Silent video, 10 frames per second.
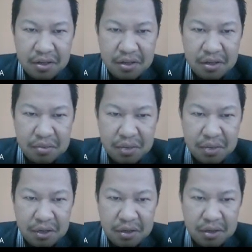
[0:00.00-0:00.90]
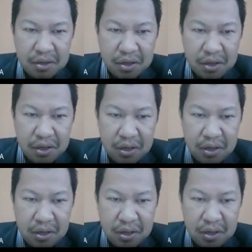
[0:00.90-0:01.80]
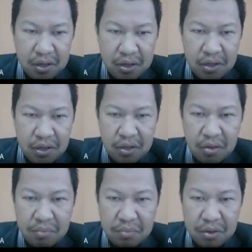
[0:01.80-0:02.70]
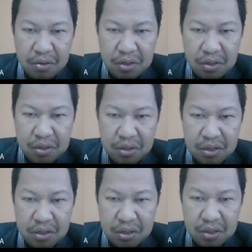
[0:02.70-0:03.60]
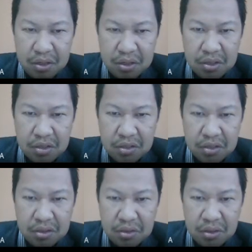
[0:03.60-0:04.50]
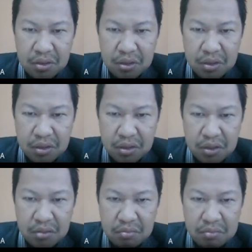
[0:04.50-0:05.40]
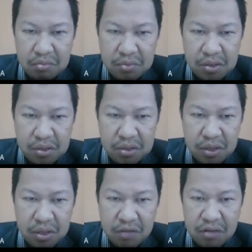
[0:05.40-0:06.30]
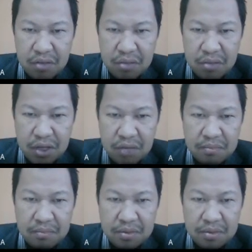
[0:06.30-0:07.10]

This part, okay, compared to this. So this envelope become